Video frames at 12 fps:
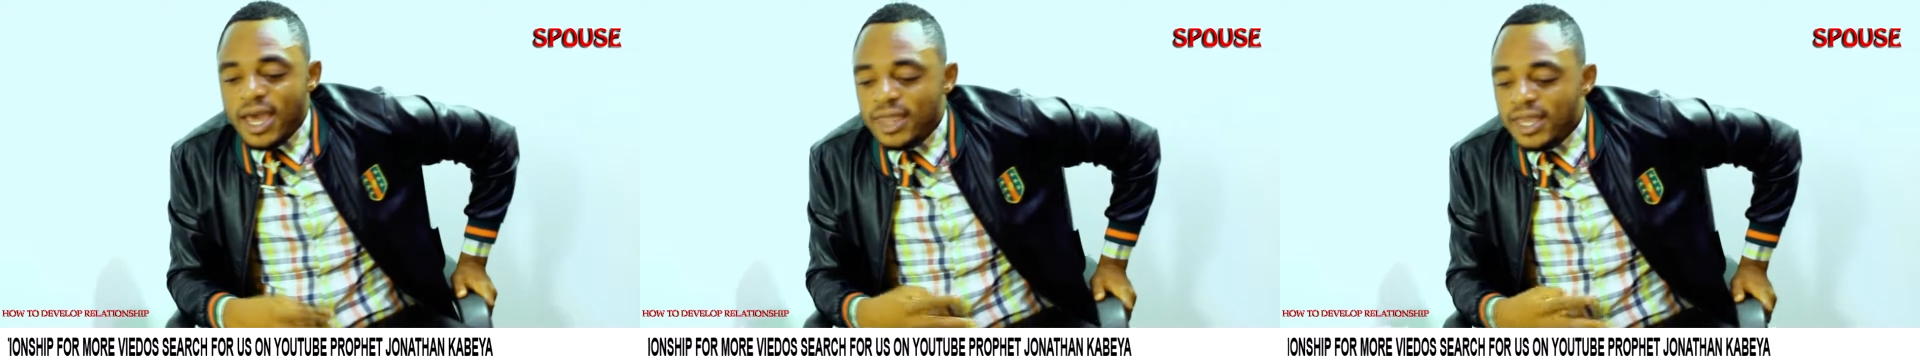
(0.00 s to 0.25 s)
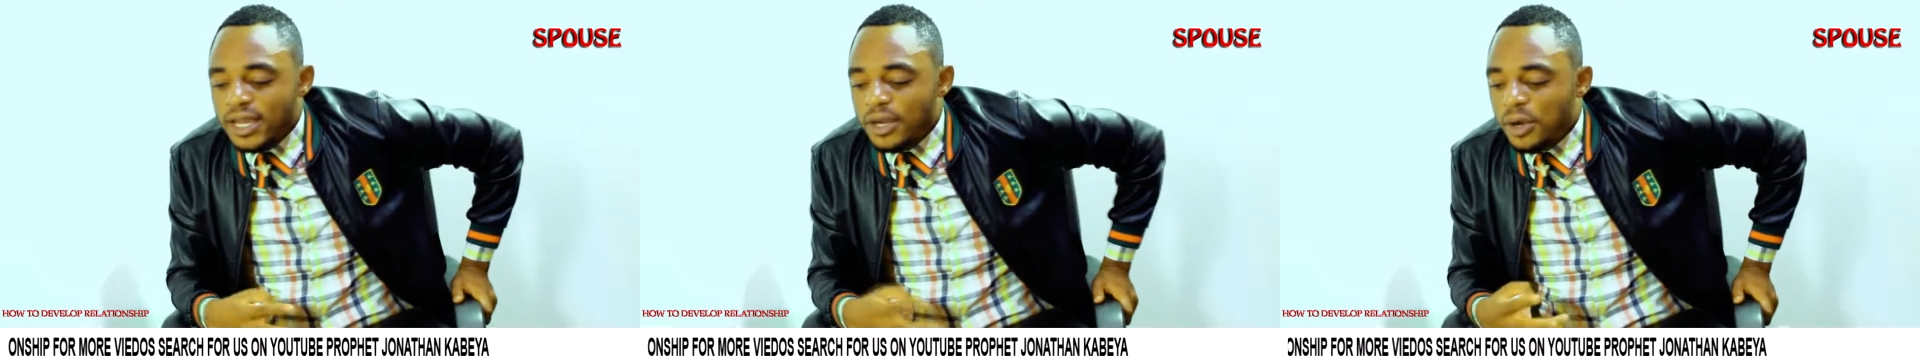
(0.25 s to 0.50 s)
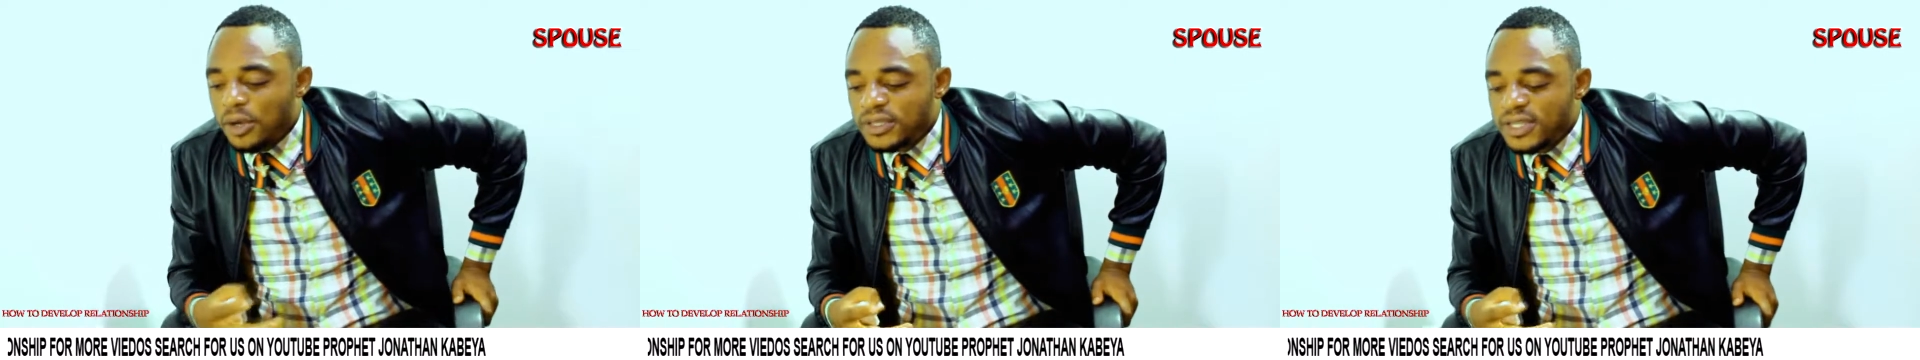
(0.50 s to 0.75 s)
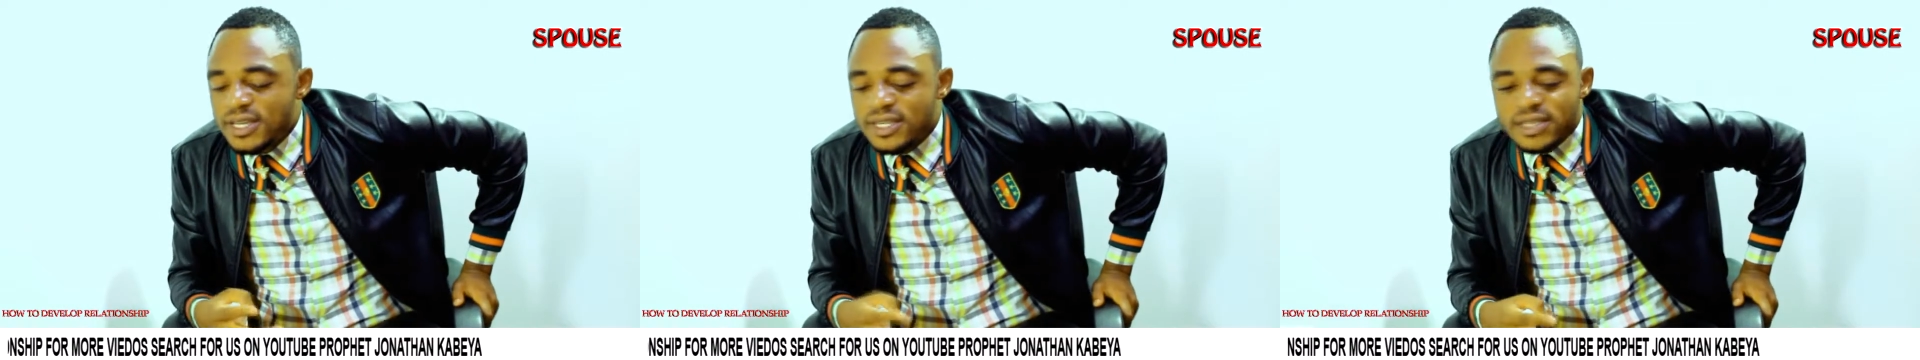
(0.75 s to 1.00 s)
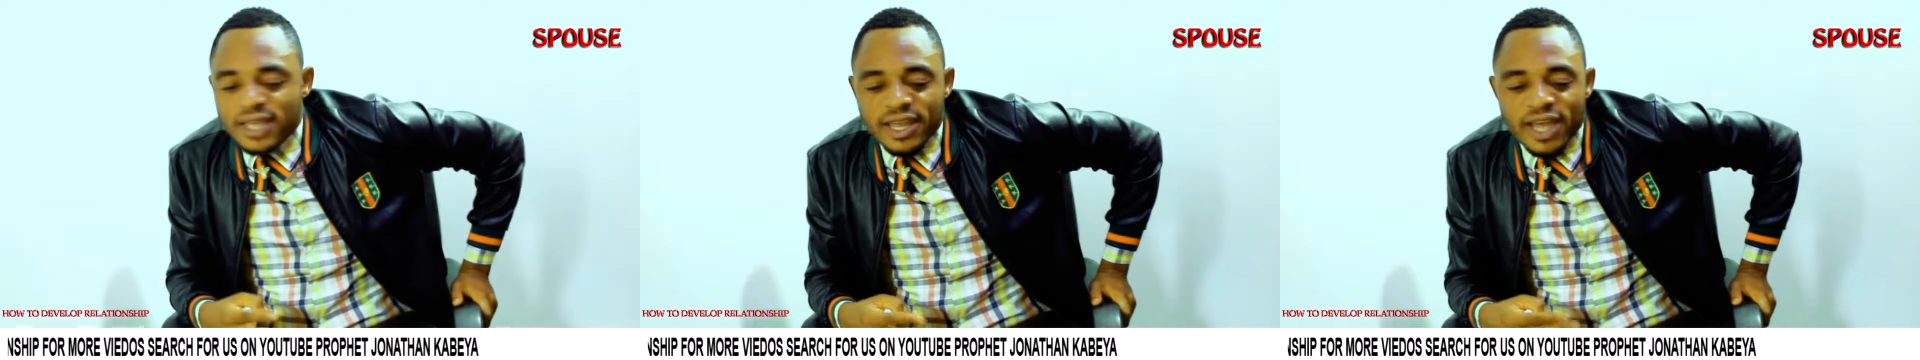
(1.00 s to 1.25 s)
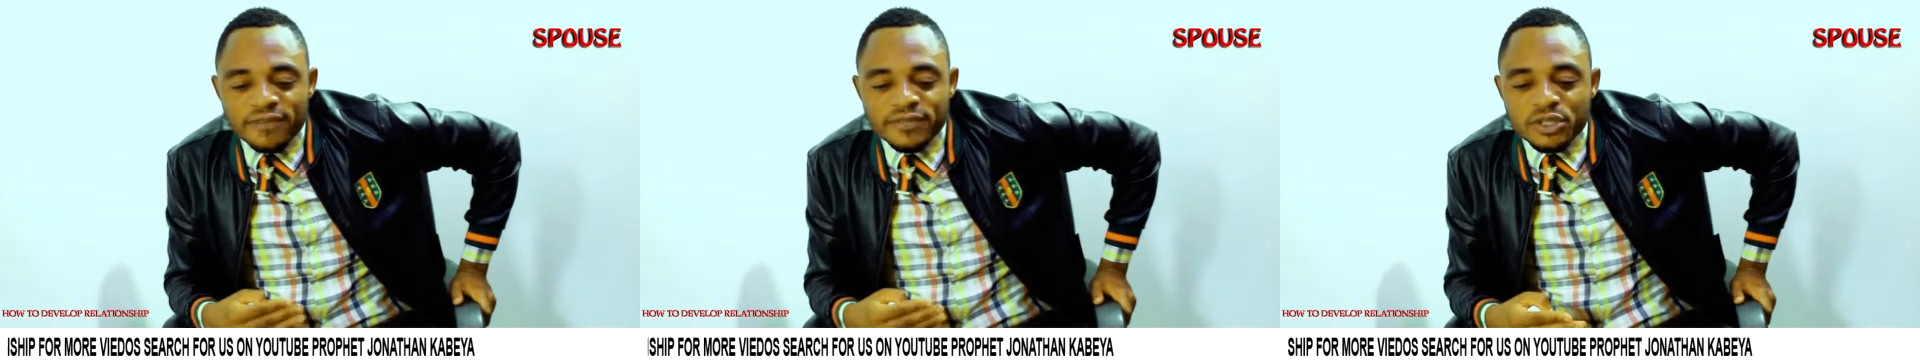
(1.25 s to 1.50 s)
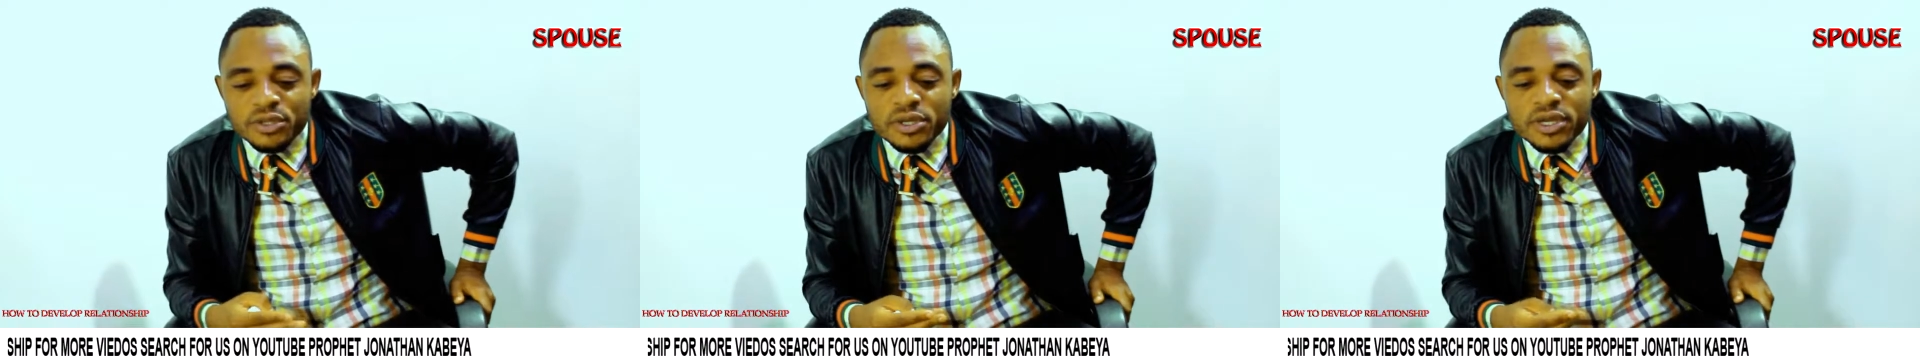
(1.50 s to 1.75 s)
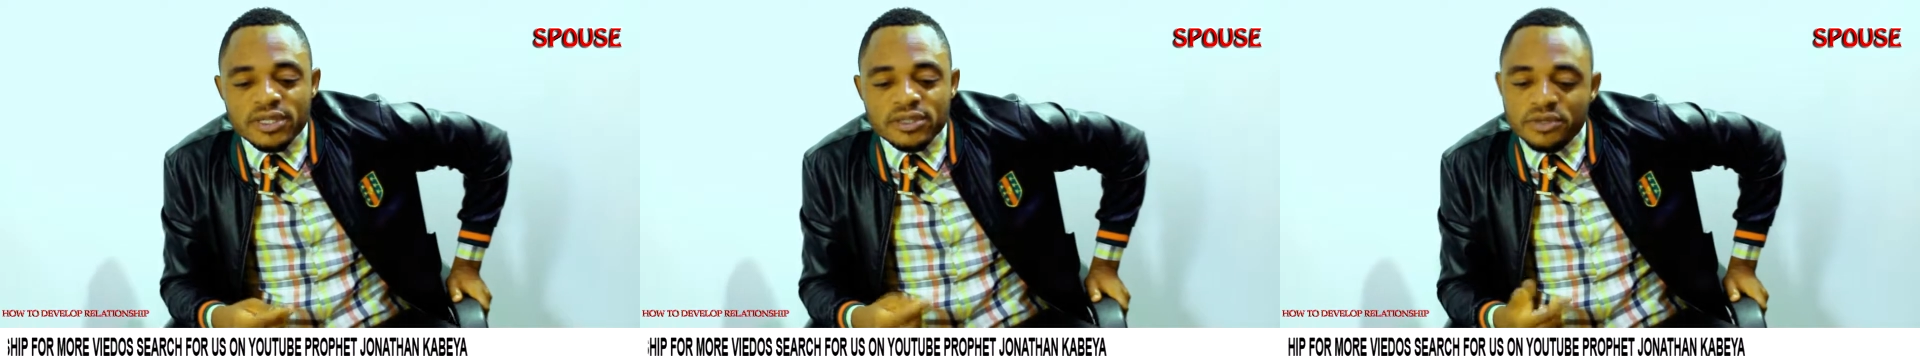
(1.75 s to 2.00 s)
and they get all this, and after 2
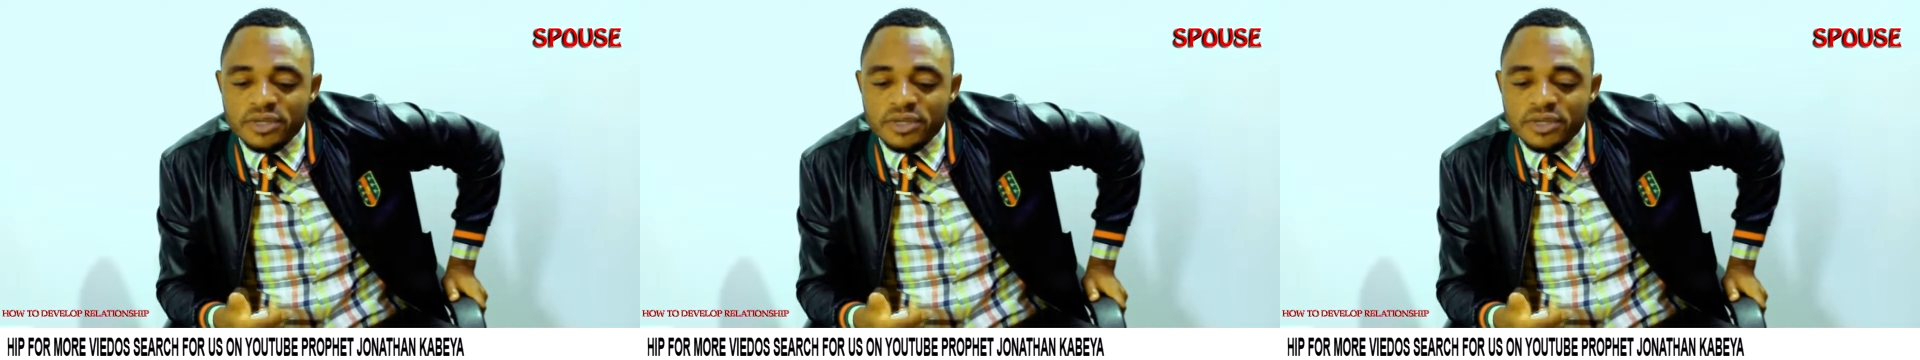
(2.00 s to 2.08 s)
years